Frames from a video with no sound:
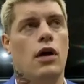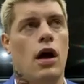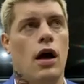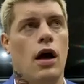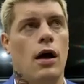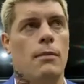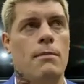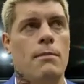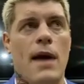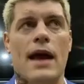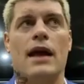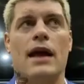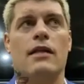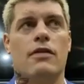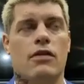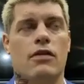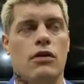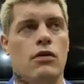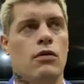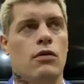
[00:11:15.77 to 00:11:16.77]
Uh, Megha
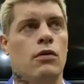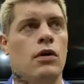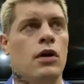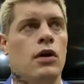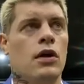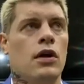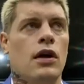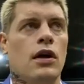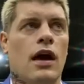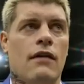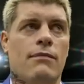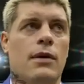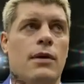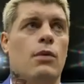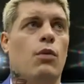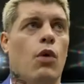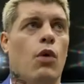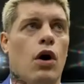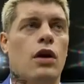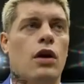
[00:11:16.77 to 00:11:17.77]
2 have
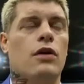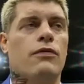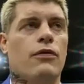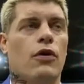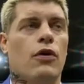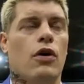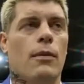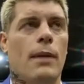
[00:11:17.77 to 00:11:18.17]
been wonderful